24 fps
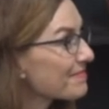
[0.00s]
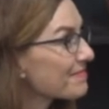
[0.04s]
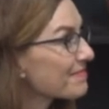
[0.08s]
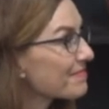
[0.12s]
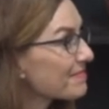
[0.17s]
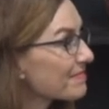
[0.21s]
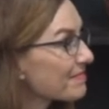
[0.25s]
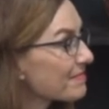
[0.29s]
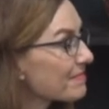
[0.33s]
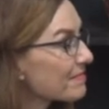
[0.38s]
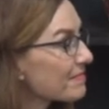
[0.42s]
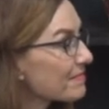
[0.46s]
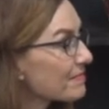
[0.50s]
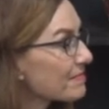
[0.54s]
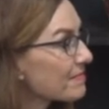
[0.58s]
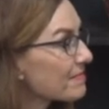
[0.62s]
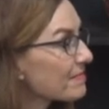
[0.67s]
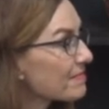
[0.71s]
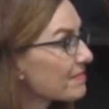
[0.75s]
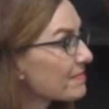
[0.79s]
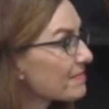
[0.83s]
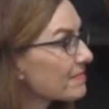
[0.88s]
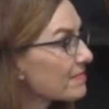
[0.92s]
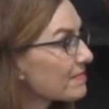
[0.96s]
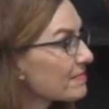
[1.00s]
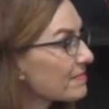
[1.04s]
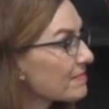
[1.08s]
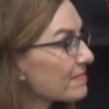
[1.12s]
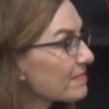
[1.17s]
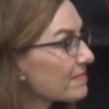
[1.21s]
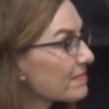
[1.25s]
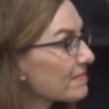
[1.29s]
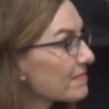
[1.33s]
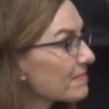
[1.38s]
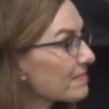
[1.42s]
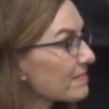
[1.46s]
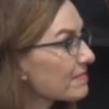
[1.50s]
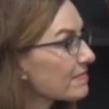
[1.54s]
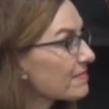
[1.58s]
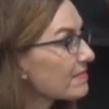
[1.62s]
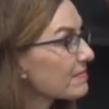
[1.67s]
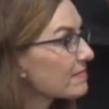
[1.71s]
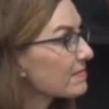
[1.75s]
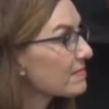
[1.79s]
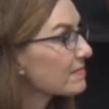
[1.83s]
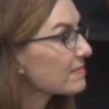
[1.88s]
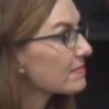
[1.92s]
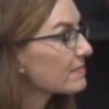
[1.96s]

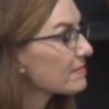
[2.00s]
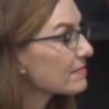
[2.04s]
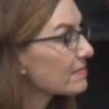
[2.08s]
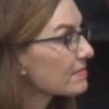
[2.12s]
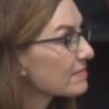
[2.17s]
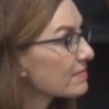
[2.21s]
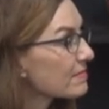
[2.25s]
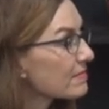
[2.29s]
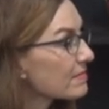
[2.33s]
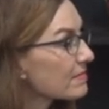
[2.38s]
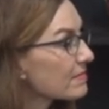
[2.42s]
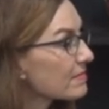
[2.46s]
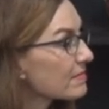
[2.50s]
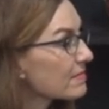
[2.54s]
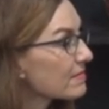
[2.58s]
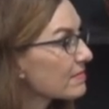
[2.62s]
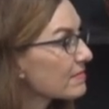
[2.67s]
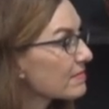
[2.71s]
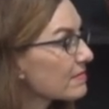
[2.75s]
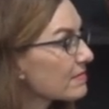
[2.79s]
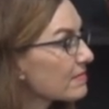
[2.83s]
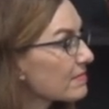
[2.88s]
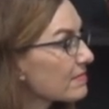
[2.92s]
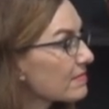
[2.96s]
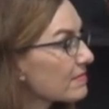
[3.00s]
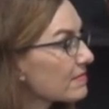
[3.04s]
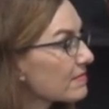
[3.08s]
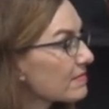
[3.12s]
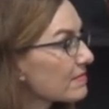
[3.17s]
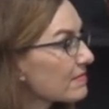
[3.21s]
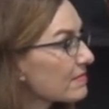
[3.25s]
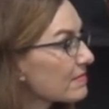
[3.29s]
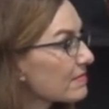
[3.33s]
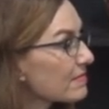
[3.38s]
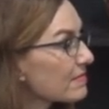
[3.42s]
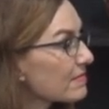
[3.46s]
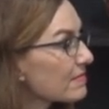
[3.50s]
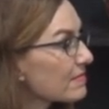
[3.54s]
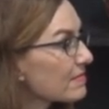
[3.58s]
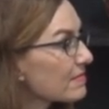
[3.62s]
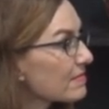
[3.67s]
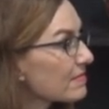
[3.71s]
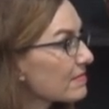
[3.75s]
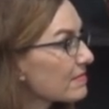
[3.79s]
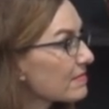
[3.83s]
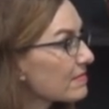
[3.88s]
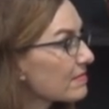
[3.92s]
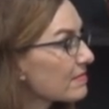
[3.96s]

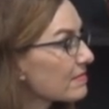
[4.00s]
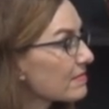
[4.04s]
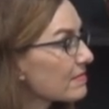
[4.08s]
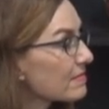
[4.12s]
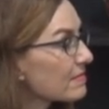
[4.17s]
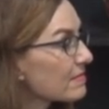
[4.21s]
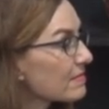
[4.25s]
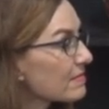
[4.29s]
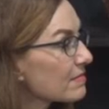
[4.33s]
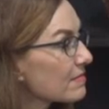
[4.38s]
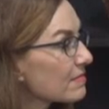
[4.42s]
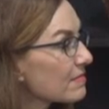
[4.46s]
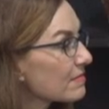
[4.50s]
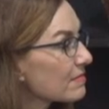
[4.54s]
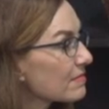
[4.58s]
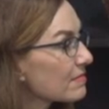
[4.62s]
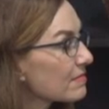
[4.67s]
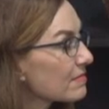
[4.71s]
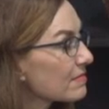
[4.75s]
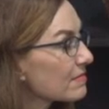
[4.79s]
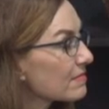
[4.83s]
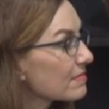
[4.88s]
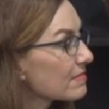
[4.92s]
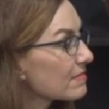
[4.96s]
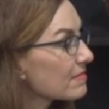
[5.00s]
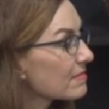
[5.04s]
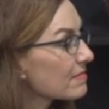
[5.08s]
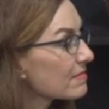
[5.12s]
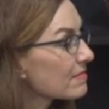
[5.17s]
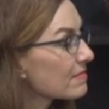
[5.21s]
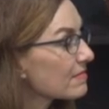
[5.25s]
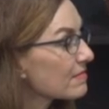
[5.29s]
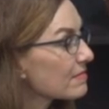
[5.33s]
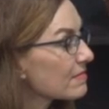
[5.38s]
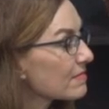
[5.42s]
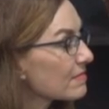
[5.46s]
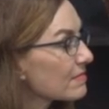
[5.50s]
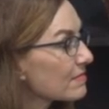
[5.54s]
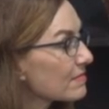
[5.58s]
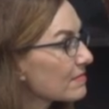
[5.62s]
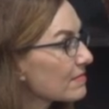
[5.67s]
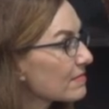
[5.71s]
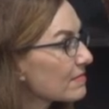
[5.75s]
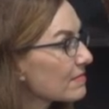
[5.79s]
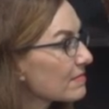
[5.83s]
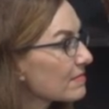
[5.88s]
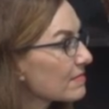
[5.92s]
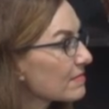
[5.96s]

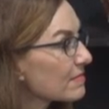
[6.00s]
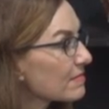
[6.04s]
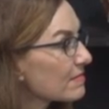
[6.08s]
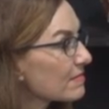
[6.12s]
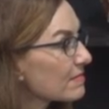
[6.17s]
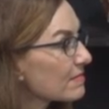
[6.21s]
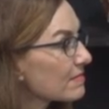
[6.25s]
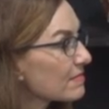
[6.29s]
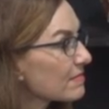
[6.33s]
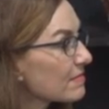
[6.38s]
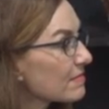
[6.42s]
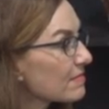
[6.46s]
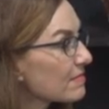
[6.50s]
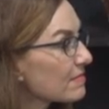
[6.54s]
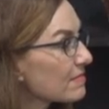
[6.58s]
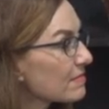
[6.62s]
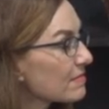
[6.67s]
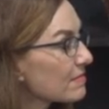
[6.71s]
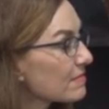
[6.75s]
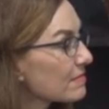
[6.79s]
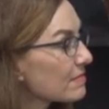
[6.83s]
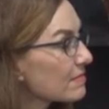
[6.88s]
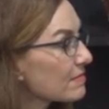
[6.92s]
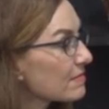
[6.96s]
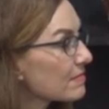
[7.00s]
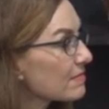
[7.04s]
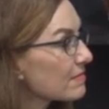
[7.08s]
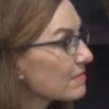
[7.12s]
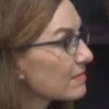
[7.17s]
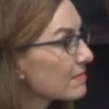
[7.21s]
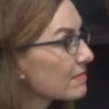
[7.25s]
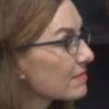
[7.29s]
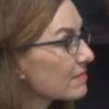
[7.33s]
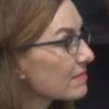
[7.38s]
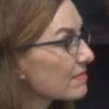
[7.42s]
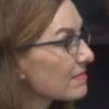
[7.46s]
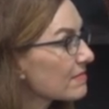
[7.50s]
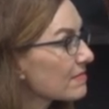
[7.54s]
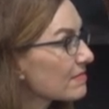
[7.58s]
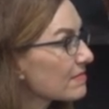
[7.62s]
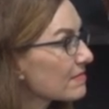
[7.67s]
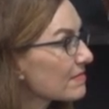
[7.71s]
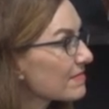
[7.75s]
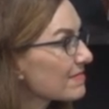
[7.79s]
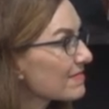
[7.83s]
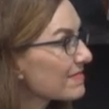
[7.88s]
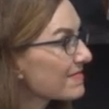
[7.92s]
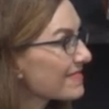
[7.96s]
This person isn't speaking.